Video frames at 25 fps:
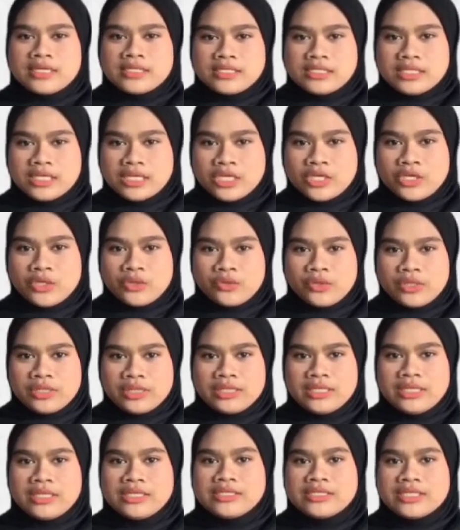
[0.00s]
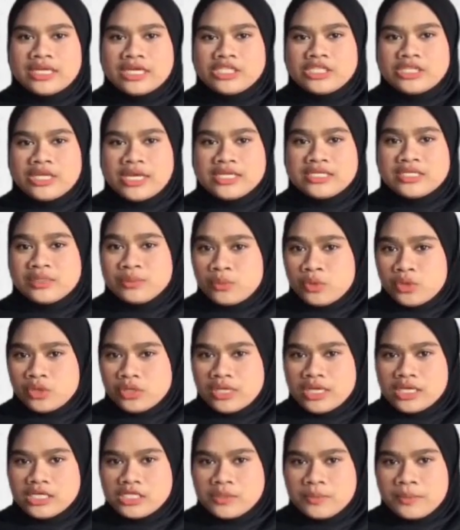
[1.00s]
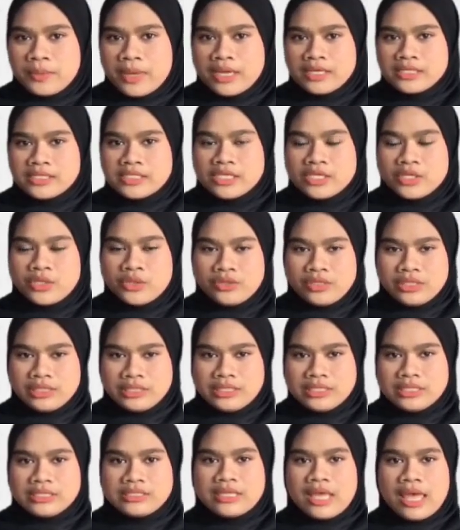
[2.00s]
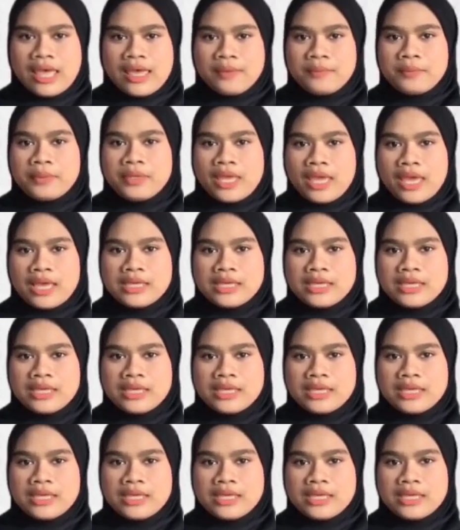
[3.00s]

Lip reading: securities such as mortgage-backed securities